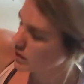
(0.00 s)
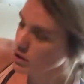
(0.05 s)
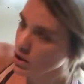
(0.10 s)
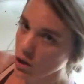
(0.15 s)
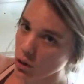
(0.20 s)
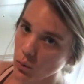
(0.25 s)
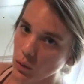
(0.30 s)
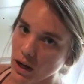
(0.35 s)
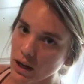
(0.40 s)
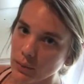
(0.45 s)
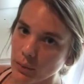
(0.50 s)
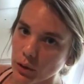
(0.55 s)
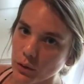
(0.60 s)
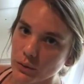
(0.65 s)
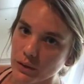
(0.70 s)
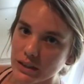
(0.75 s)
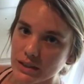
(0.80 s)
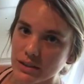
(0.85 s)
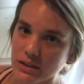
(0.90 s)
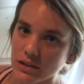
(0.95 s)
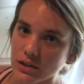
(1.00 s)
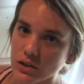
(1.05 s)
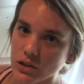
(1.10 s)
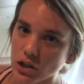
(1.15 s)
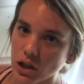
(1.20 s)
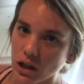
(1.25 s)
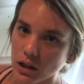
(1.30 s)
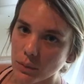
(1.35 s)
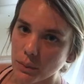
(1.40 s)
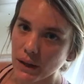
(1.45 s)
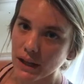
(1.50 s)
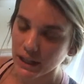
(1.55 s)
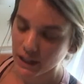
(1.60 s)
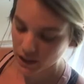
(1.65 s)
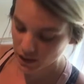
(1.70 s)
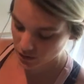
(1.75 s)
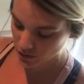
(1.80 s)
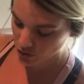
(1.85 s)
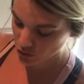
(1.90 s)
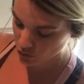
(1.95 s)
no rhyme or reason to chalk
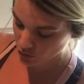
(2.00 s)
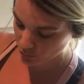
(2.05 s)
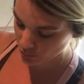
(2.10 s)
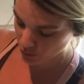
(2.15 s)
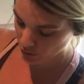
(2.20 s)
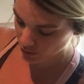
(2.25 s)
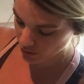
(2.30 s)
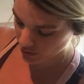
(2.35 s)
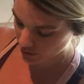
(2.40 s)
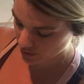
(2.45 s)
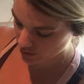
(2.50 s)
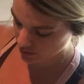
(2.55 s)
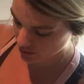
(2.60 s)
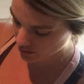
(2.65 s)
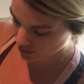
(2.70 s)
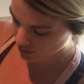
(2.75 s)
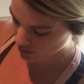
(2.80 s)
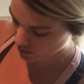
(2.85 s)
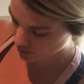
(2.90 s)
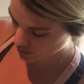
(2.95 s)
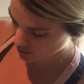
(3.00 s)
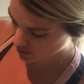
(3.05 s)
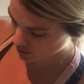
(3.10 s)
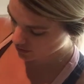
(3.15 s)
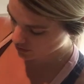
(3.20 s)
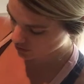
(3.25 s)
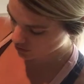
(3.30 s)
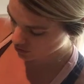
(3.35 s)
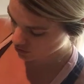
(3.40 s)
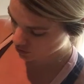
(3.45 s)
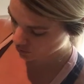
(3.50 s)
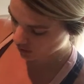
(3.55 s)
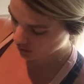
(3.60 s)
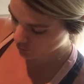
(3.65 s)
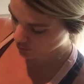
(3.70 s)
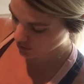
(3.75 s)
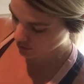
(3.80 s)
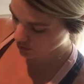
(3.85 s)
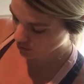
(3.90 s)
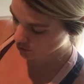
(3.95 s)
paint. You can put, you know, I
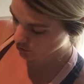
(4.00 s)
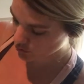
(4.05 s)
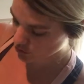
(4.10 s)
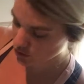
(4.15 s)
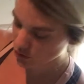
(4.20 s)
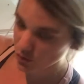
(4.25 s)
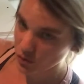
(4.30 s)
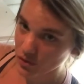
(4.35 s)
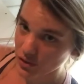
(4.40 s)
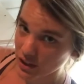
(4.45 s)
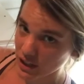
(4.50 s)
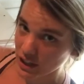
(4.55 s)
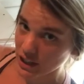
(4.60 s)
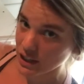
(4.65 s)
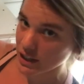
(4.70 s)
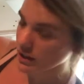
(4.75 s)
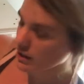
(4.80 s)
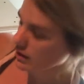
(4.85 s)
wouldn't go too thick,